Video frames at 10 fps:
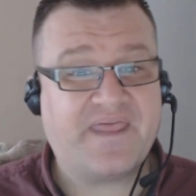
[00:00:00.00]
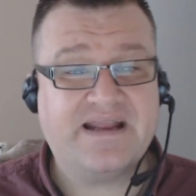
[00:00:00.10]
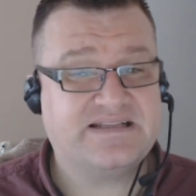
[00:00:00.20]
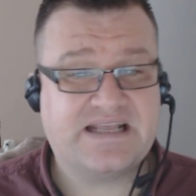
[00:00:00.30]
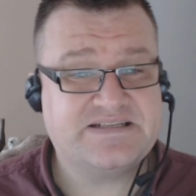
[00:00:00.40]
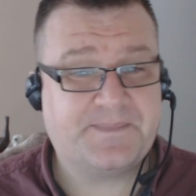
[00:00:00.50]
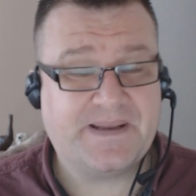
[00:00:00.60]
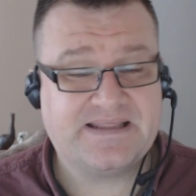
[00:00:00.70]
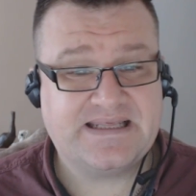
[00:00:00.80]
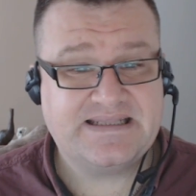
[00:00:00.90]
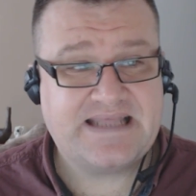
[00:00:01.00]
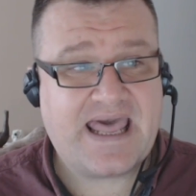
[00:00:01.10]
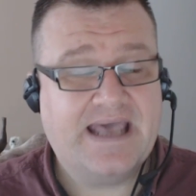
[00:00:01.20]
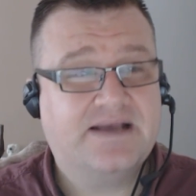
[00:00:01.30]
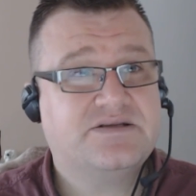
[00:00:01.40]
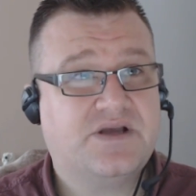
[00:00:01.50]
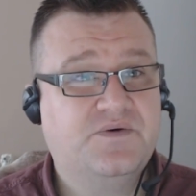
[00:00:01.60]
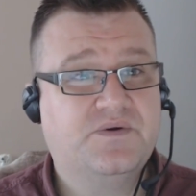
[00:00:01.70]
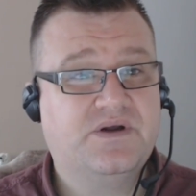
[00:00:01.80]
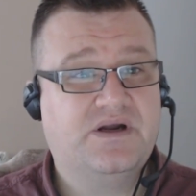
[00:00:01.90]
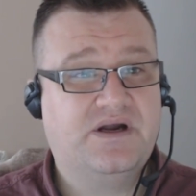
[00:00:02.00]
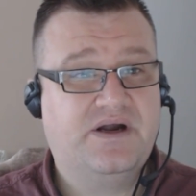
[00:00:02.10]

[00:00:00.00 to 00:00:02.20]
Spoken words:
there's a big thing there. So